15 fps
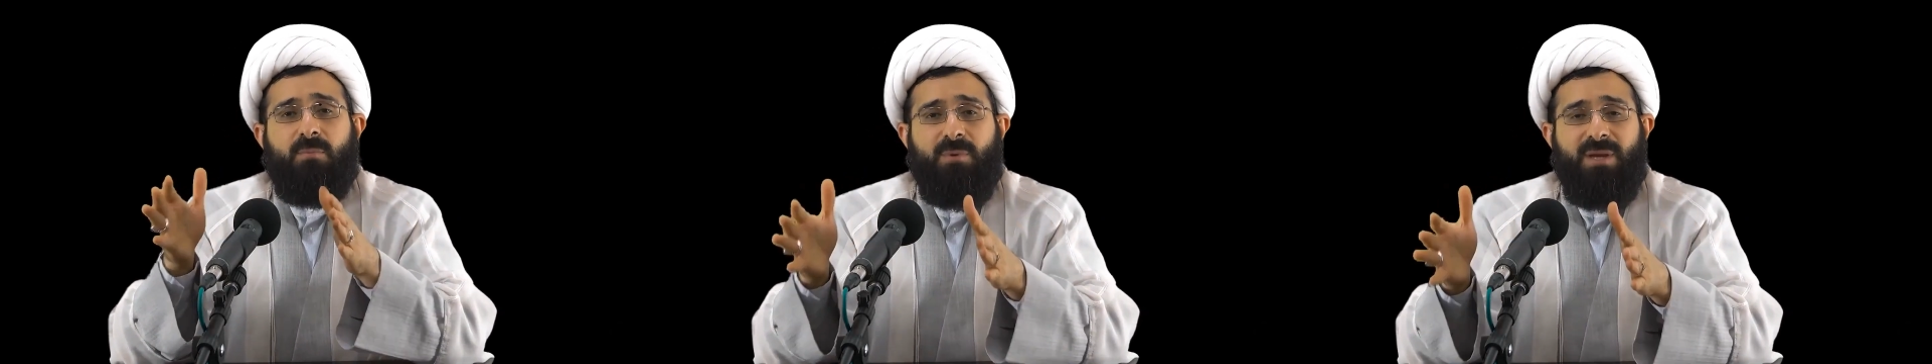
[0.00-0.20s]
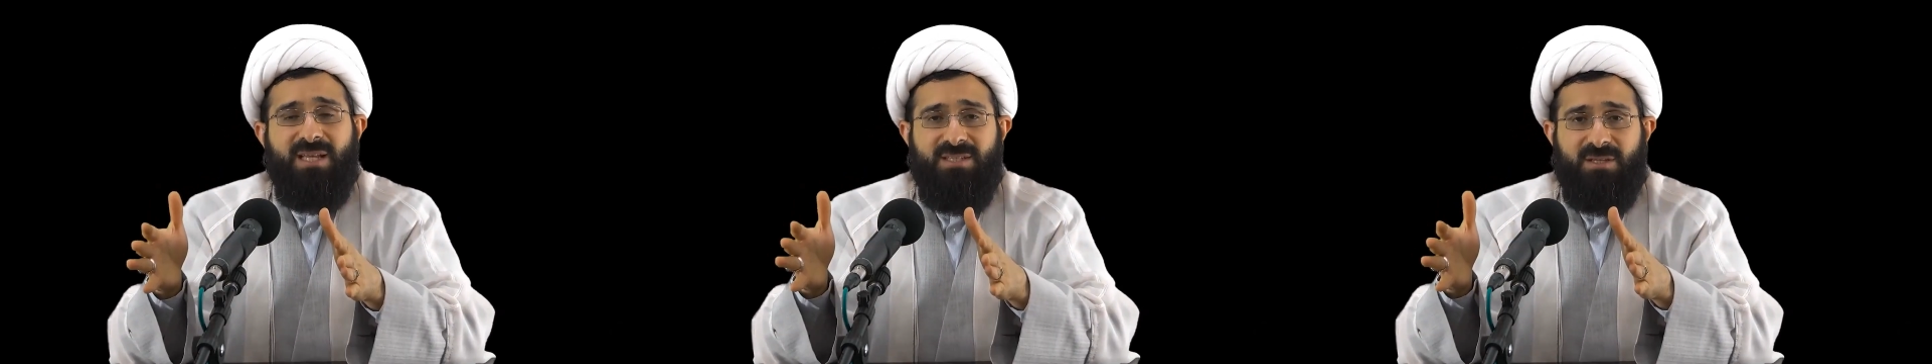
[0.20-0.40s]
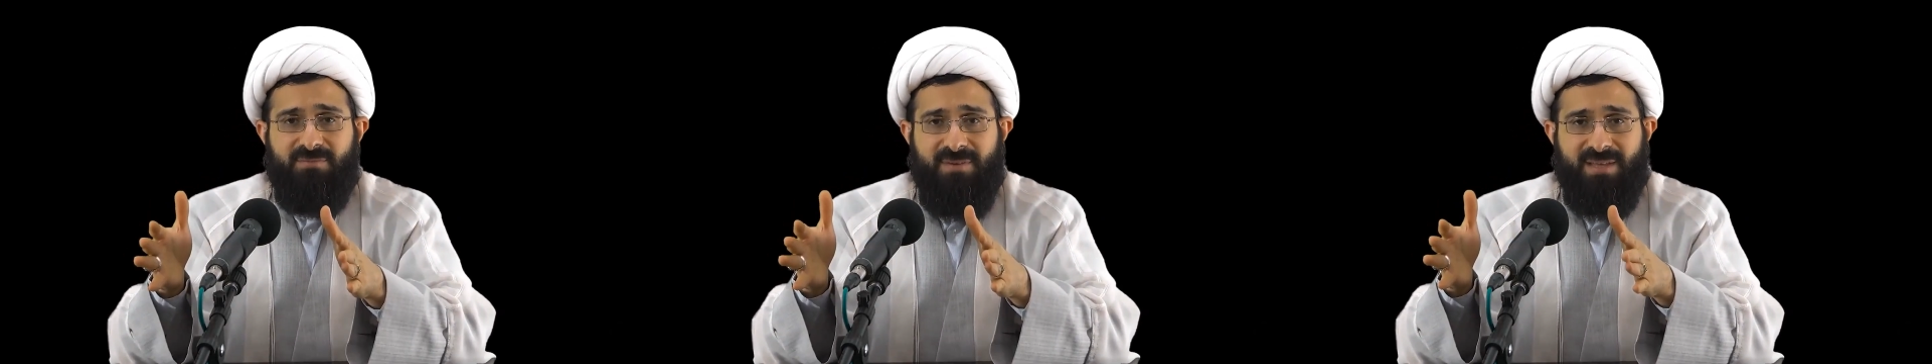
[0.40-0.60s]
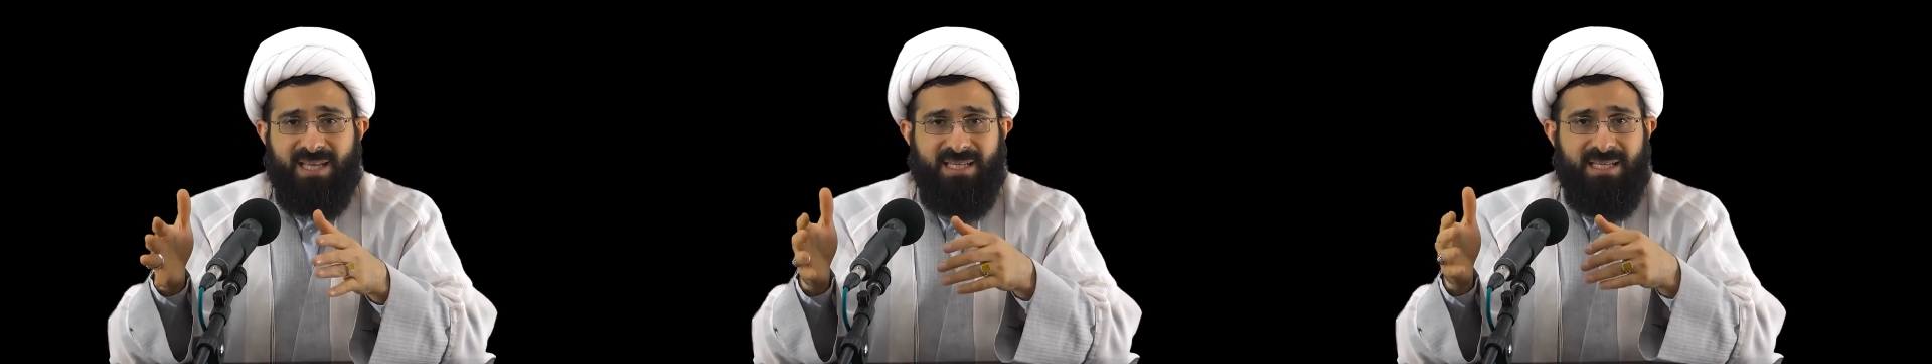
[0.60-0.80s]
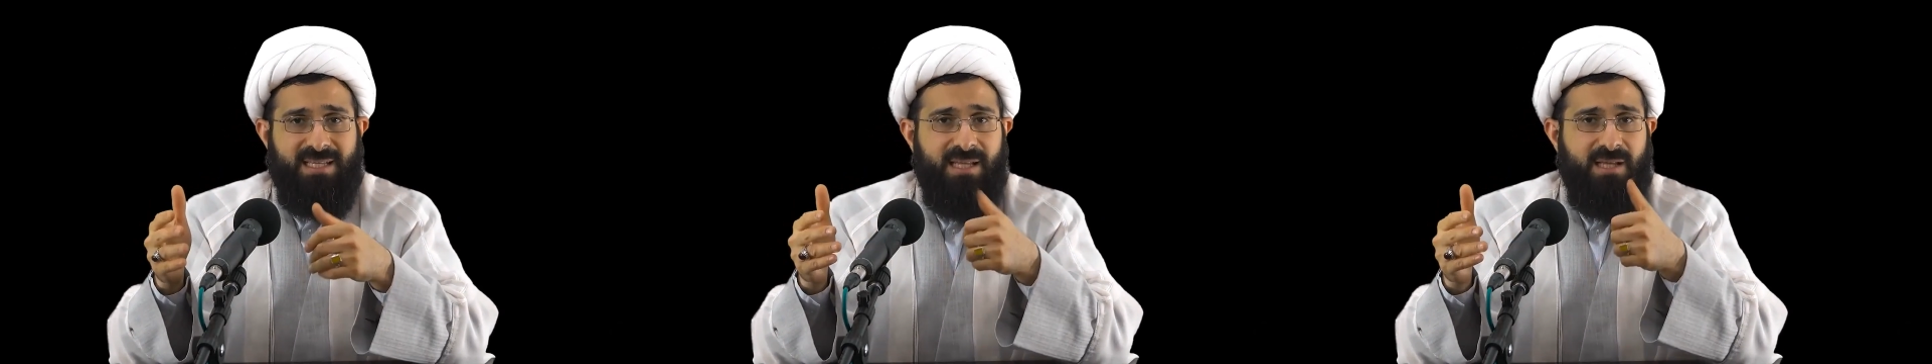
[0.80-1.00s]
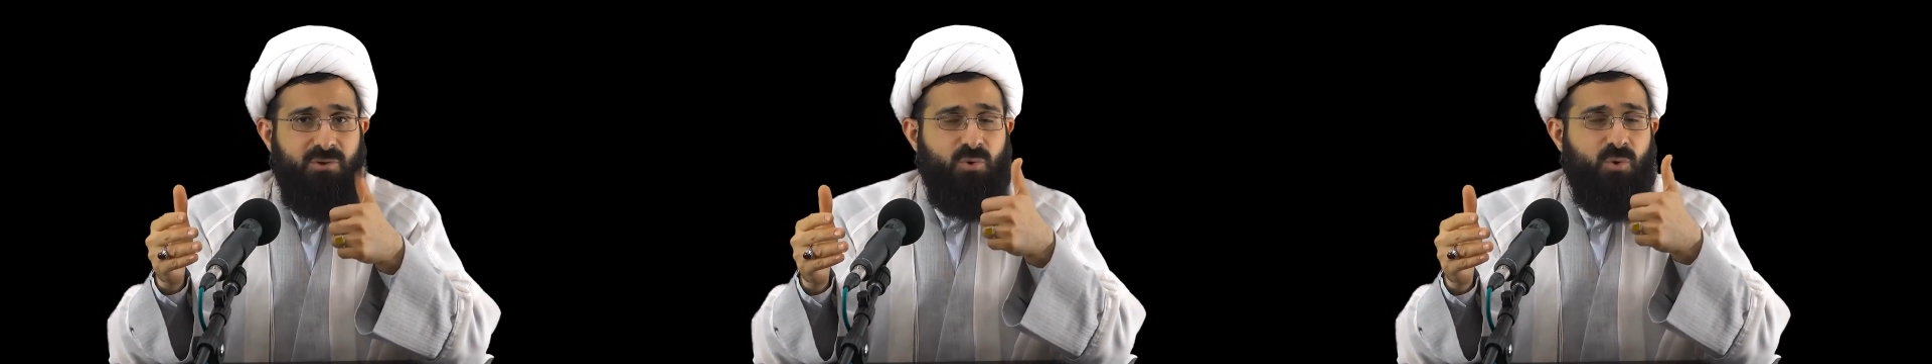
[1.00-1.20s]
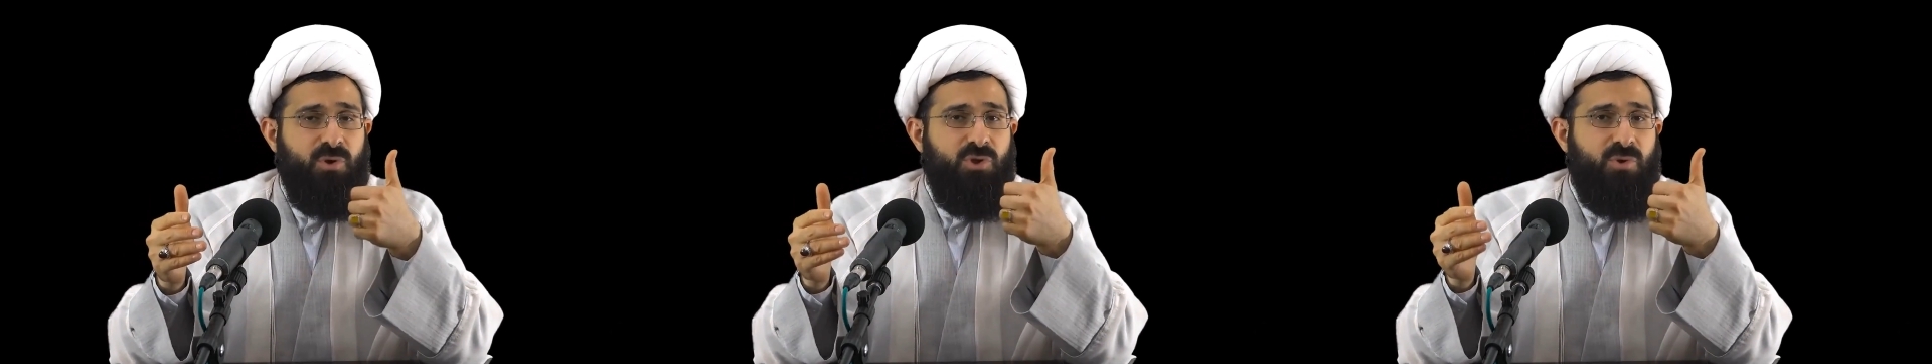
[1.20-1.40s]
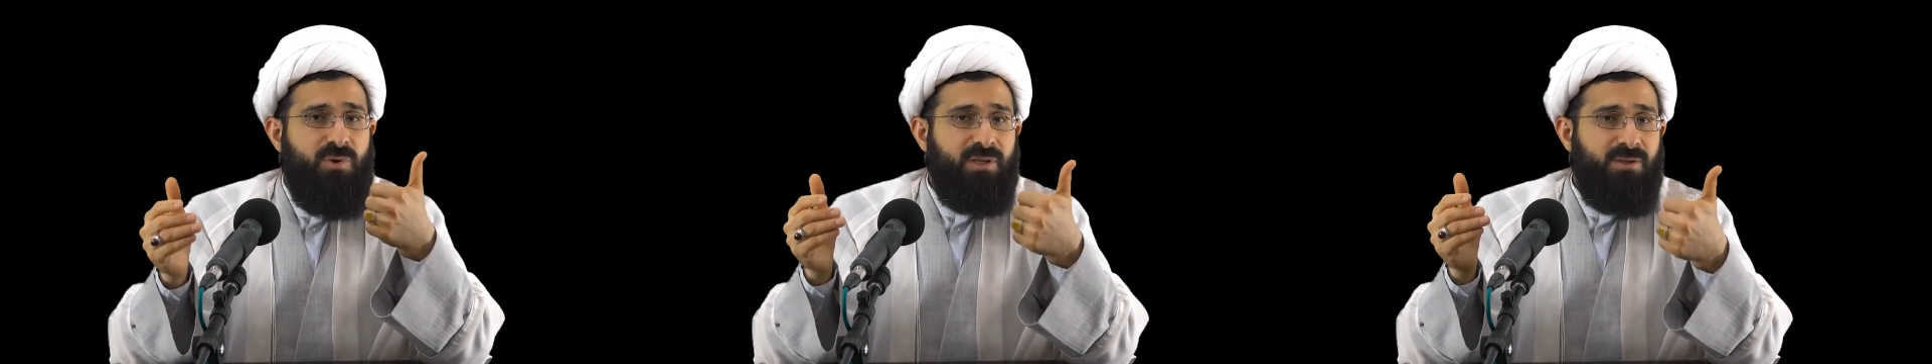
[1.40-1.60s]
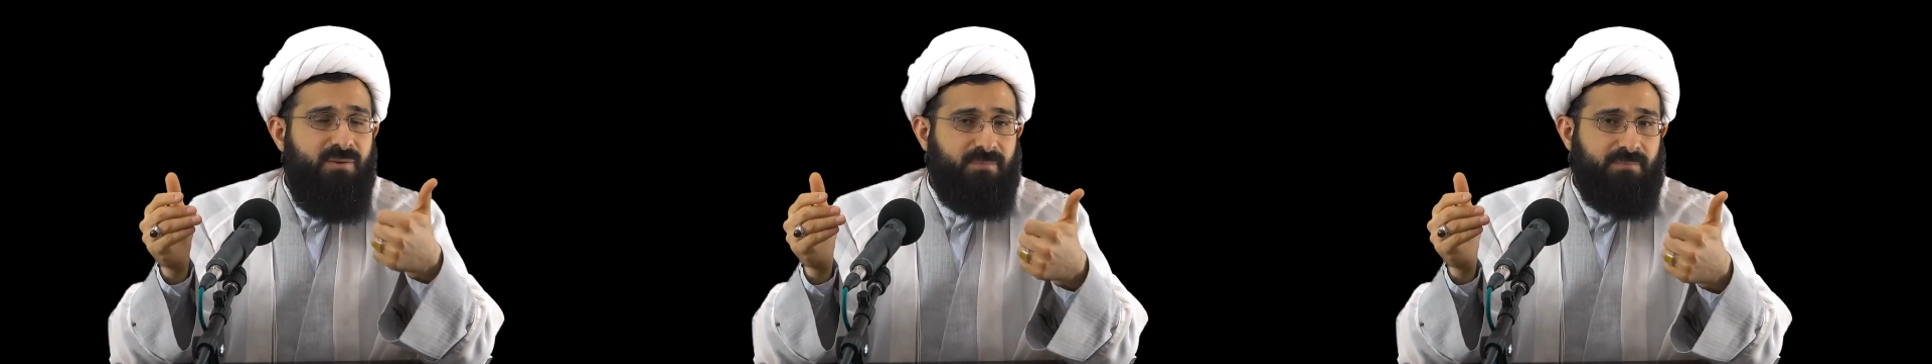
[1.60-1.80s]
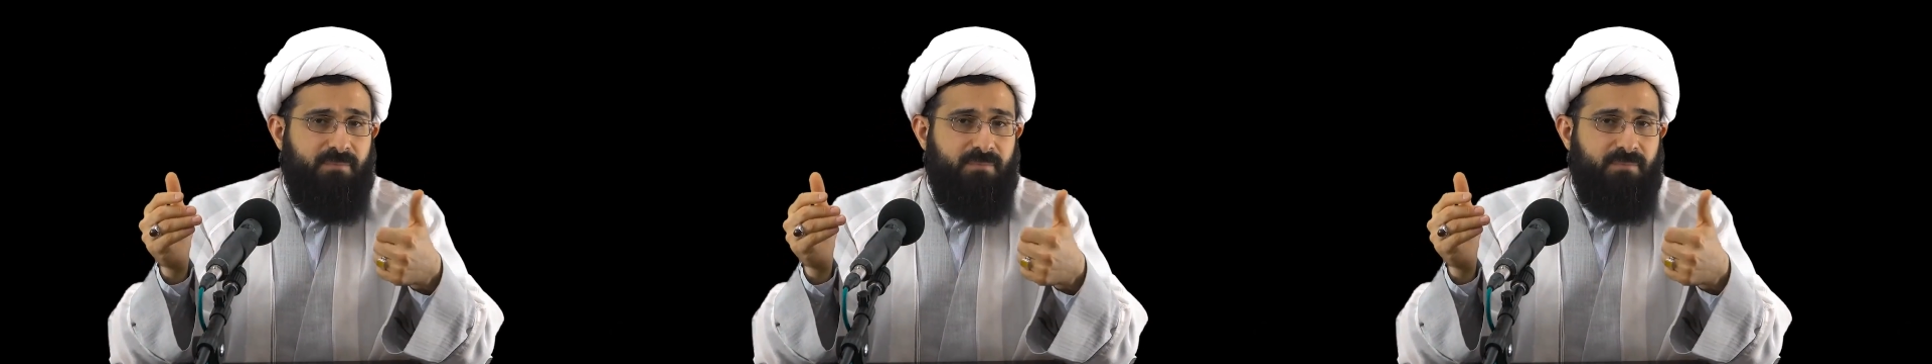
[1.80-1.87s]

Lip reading: ways of killing and torturing.